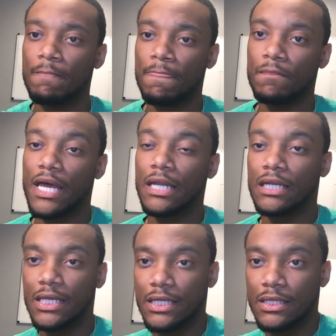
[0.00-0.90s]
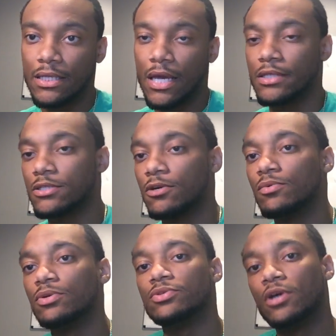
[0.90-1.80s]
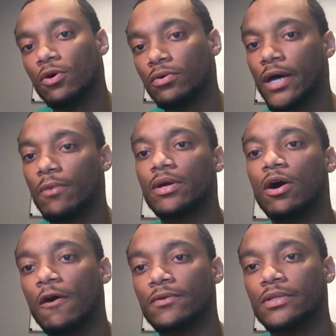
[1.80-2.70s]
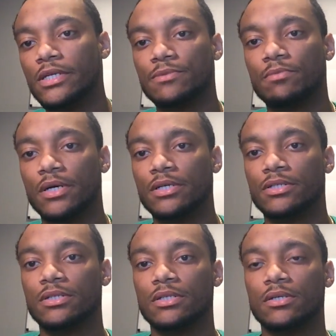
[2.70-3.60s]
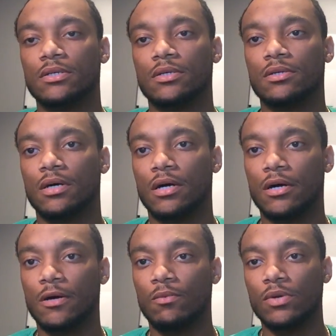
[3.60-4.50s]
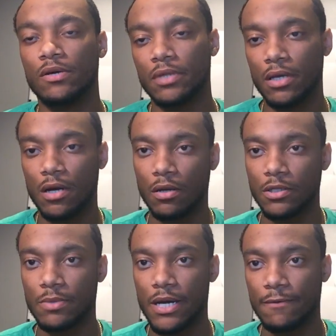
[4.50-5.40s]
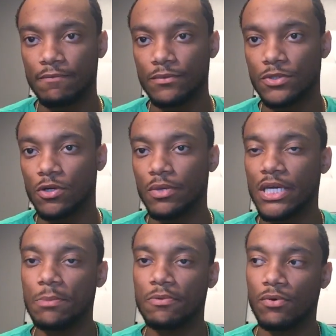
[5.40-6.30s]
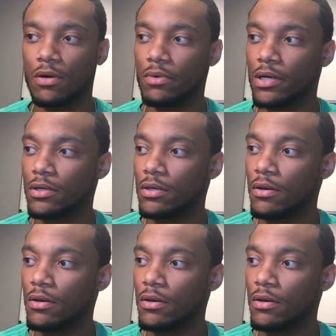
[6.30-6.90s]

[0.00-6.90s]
that lead, and so we'll know that we offered this much whenever they call us back. So we keep it for our record.